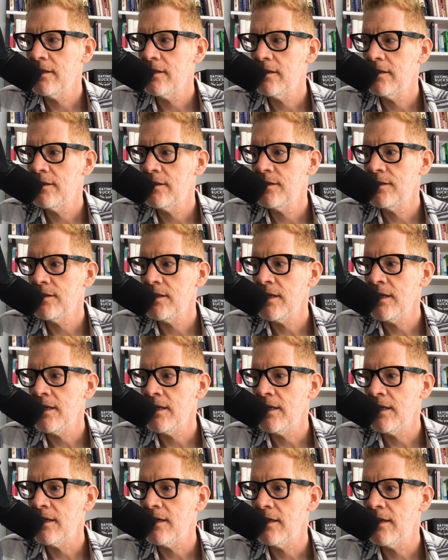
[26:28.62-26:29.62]

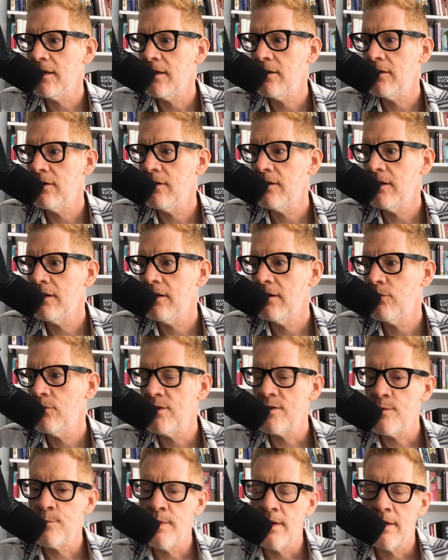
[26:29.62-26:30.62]
she
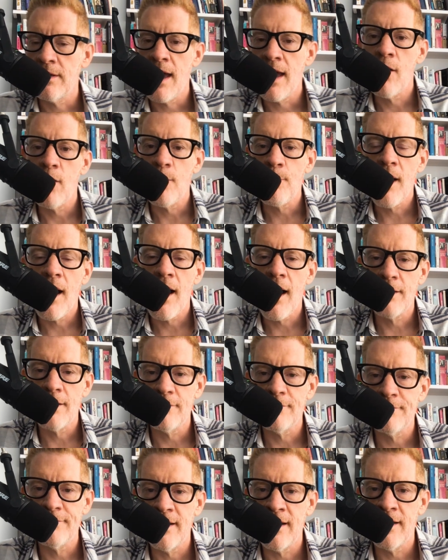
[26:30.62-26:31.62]
was a big Harry
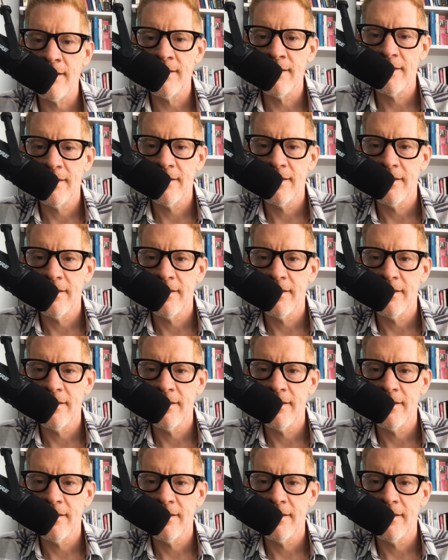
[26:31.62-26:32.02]
Potter fan.